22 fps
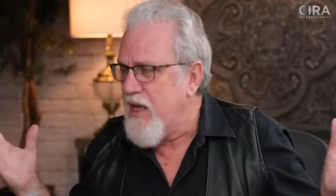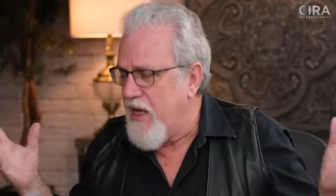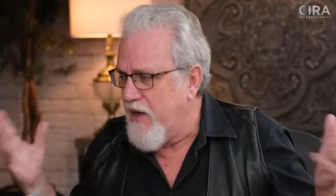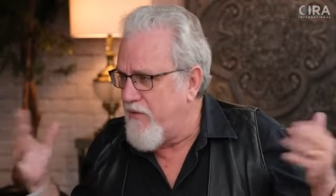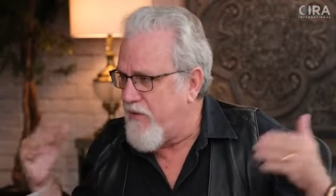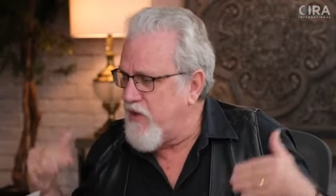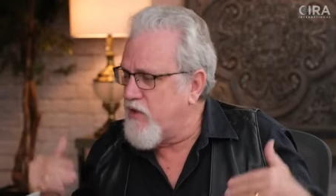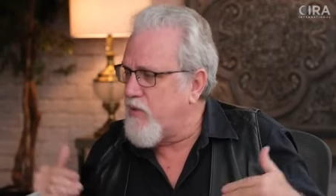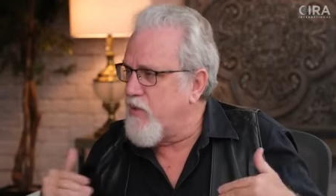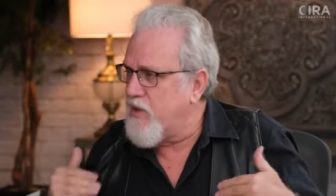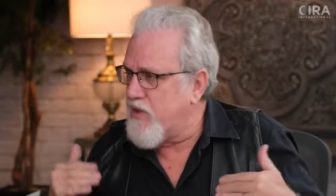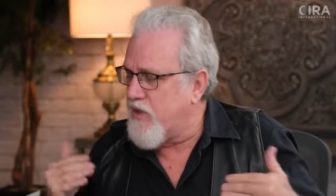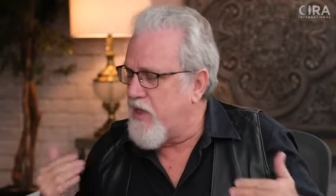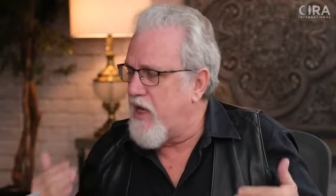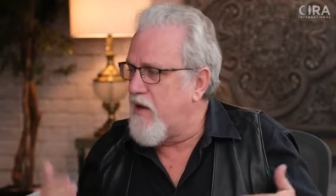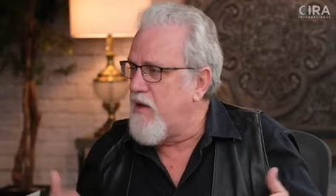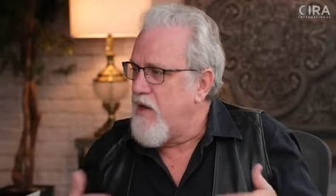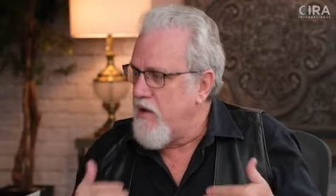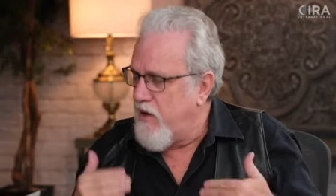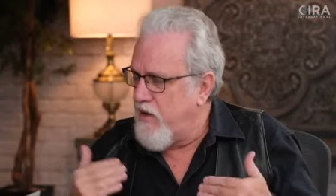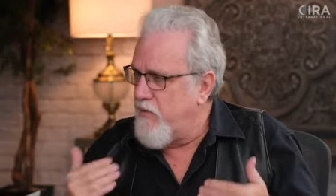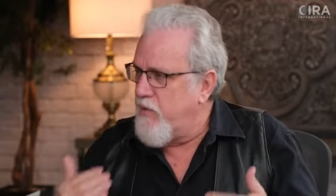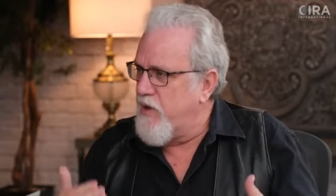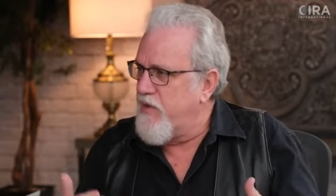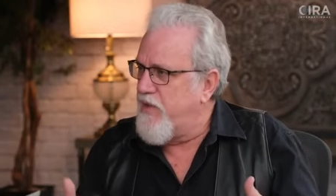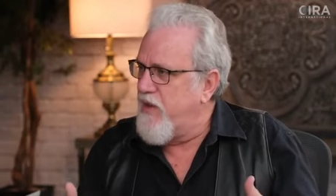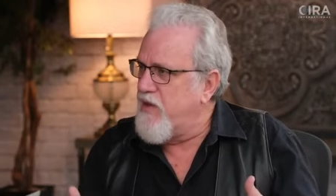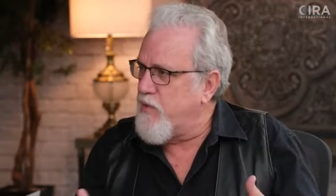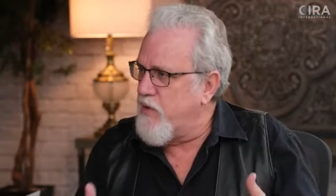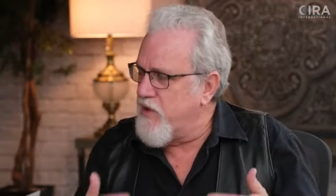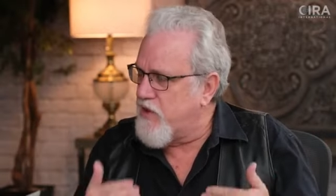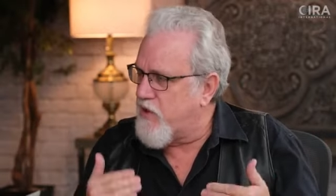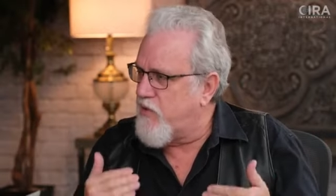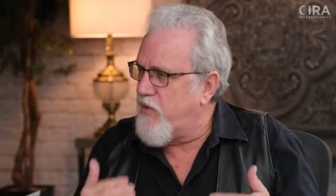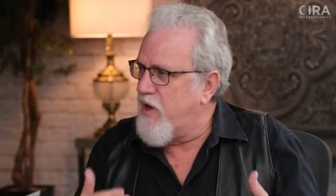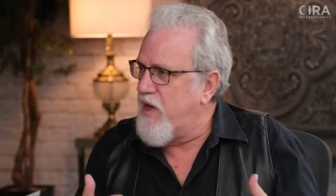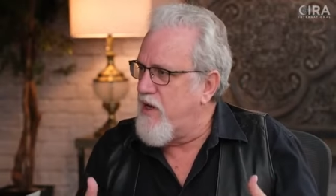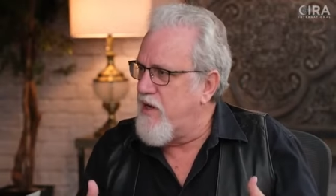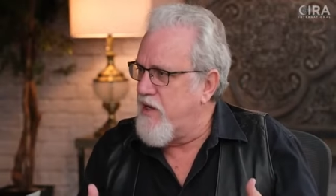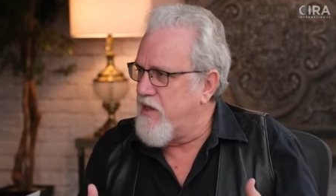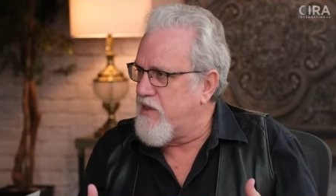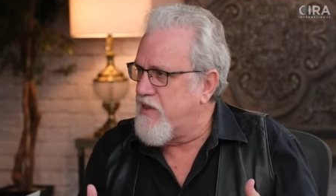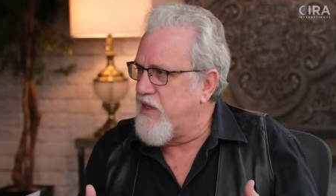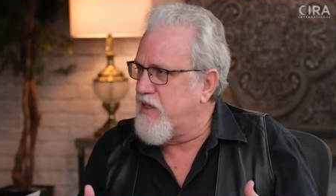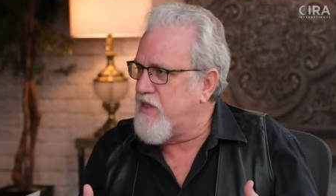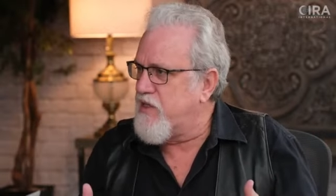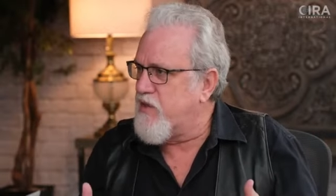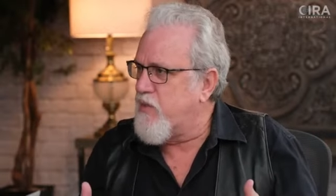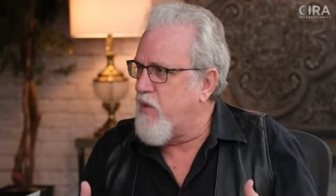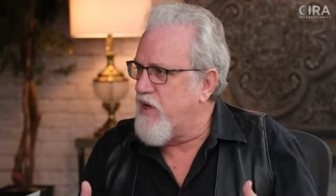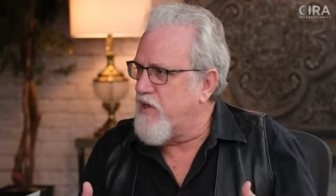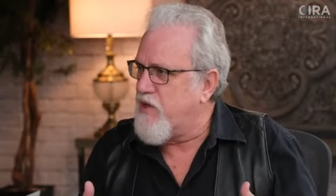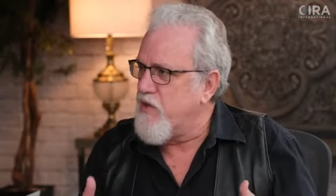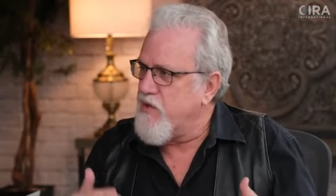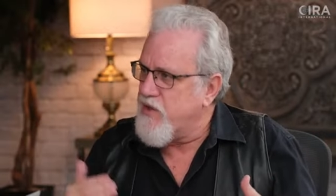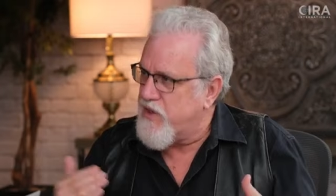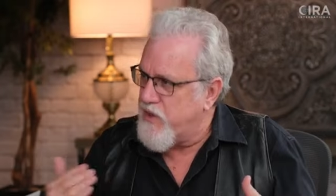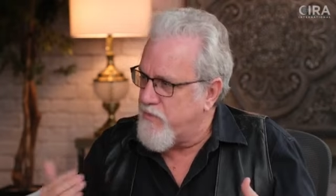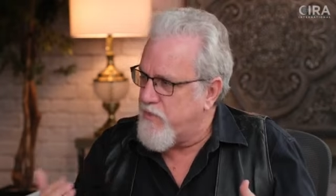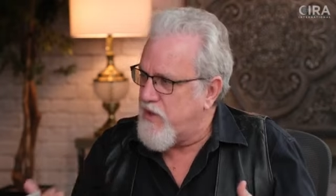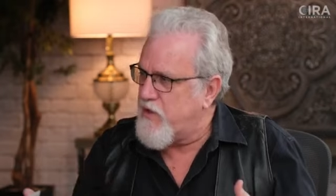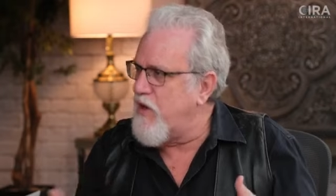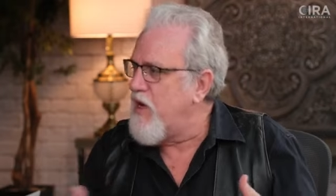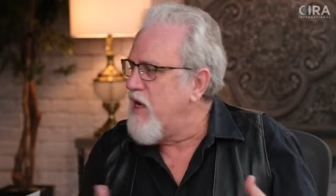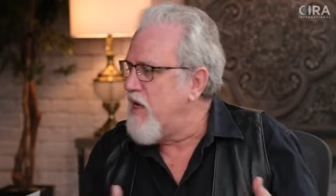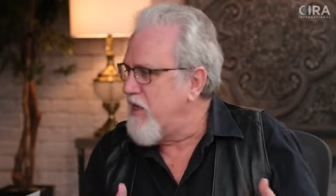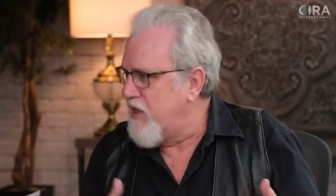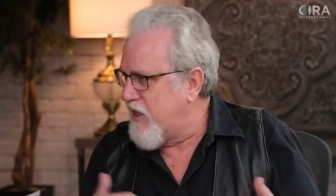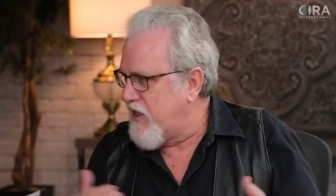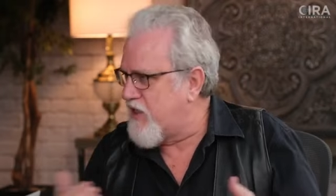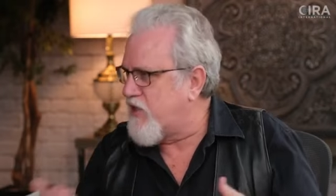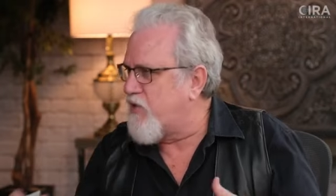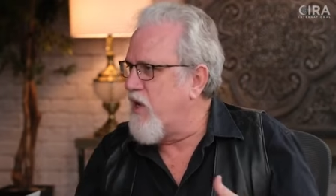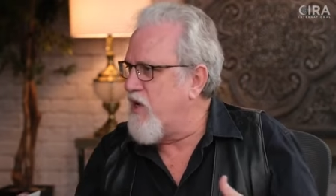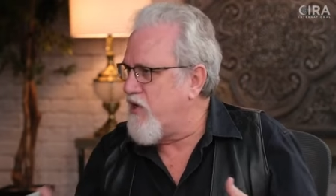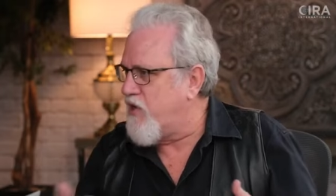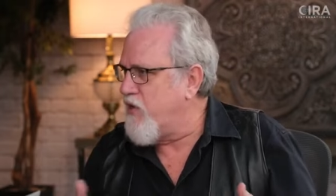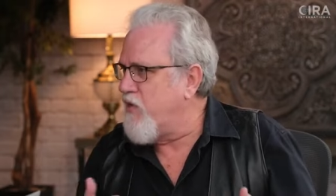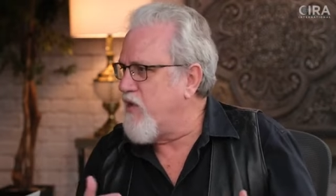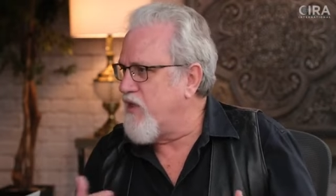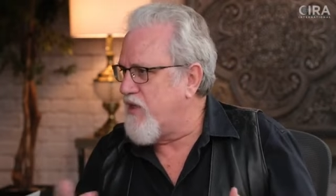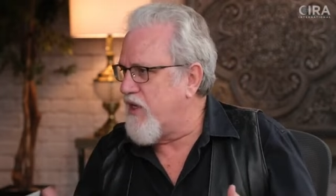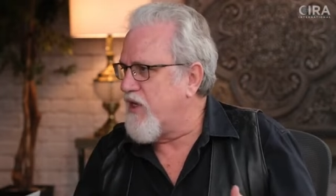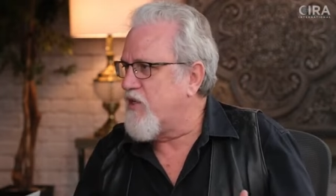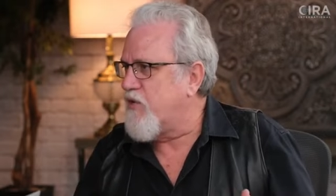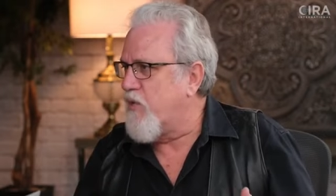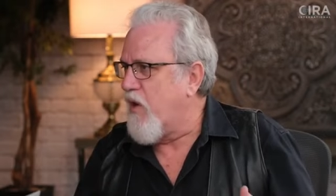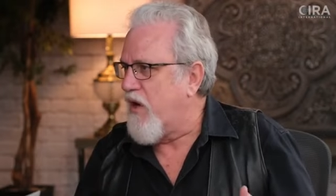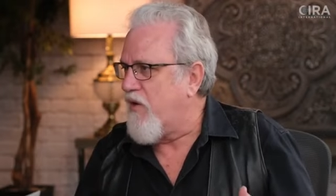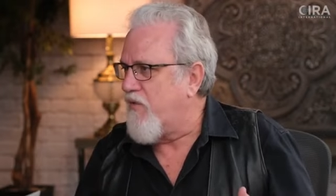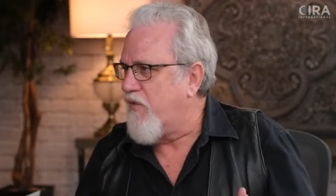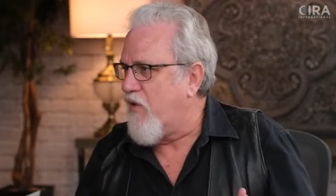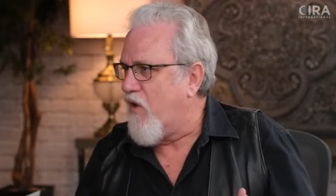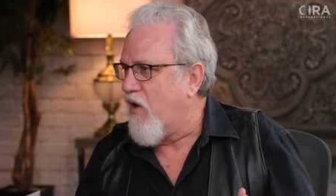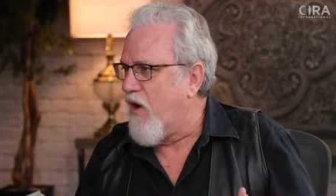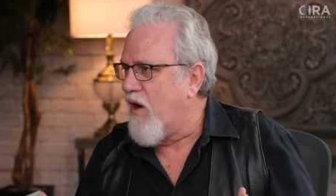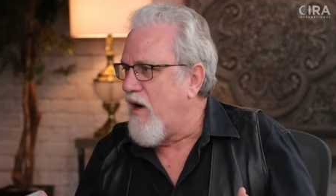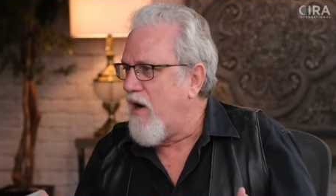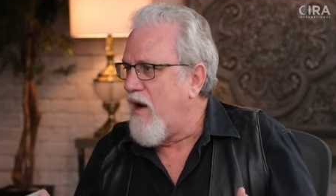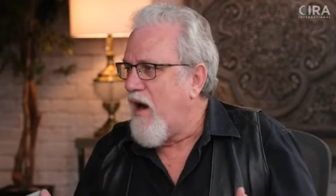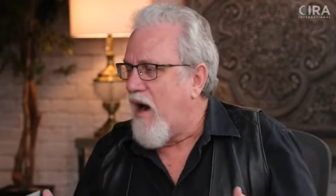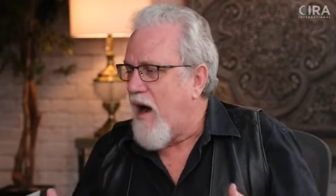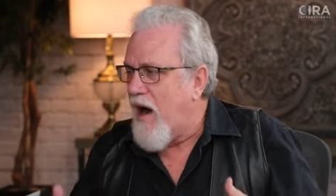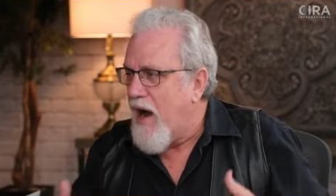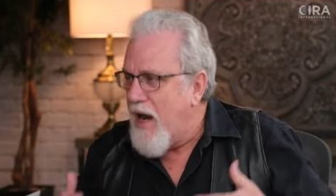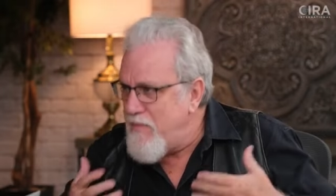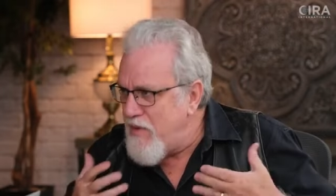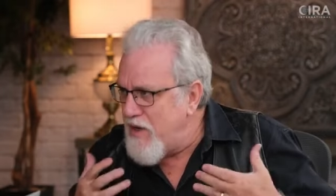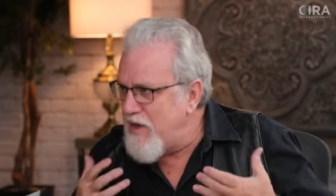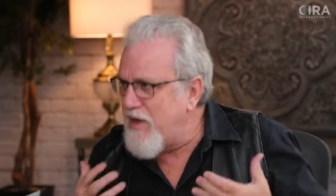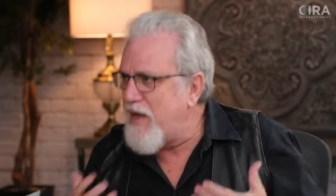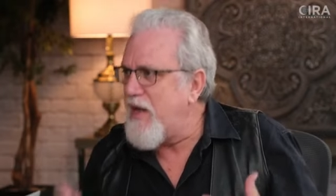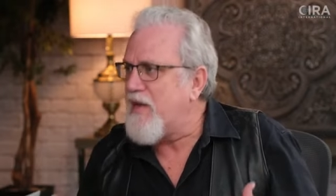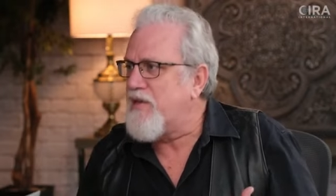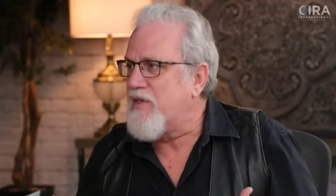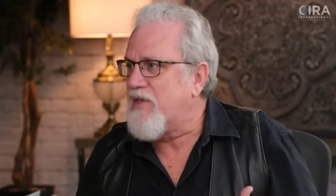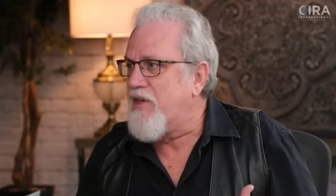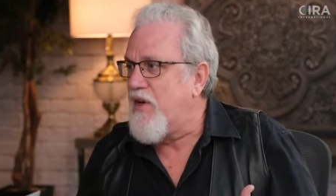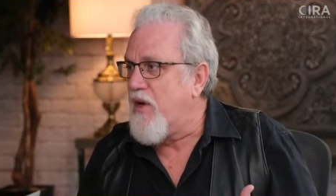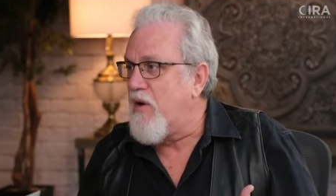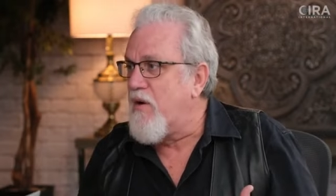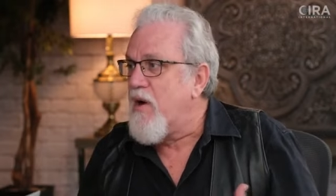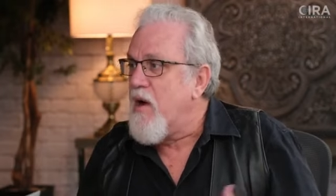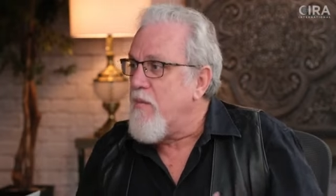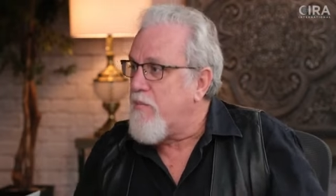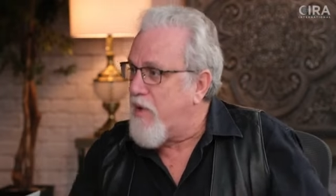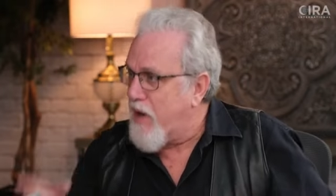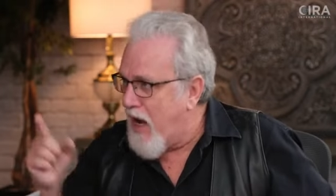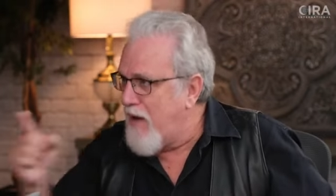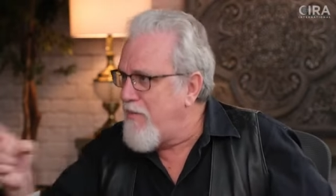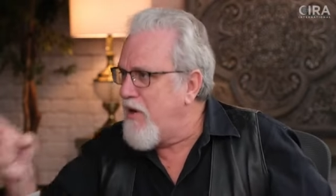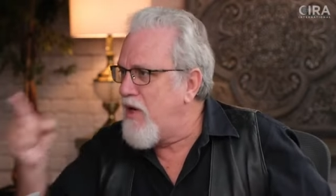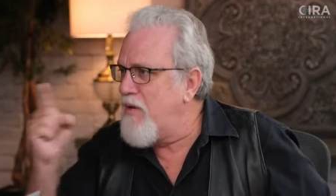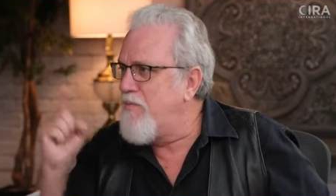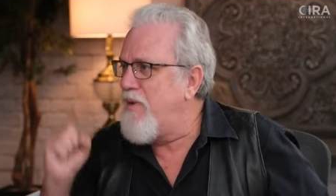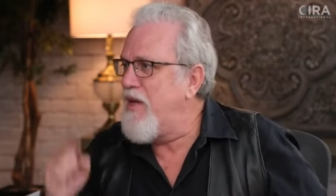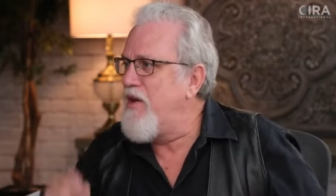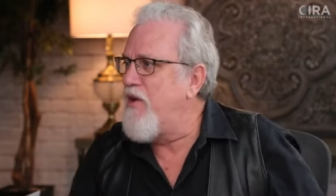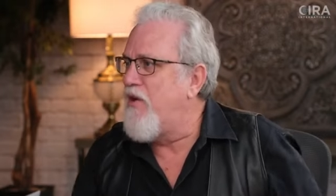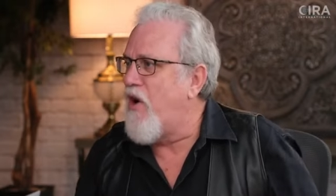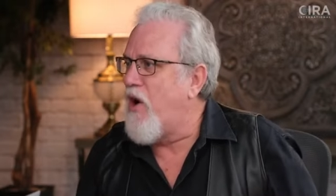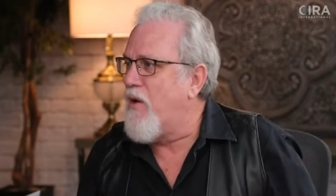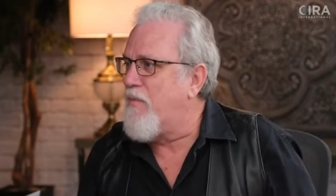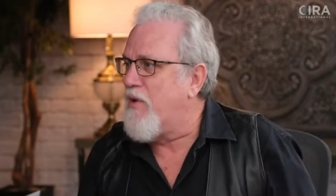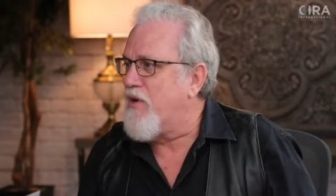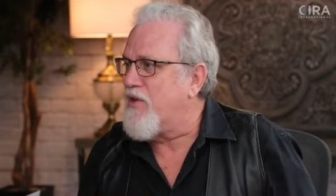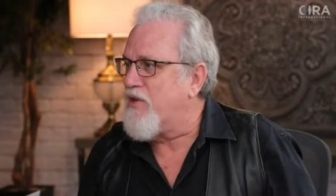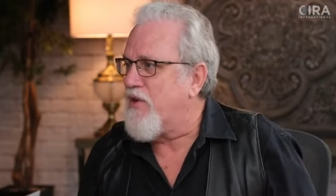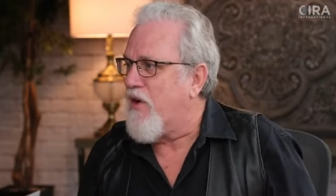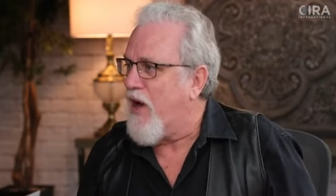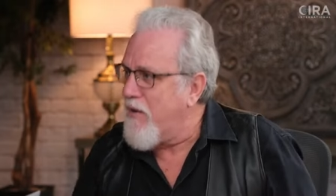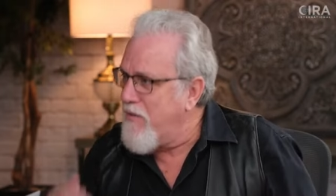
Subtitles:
If this was created in 622, between 622 and 624, I'm a guest here, but I'm going to be your arbiter.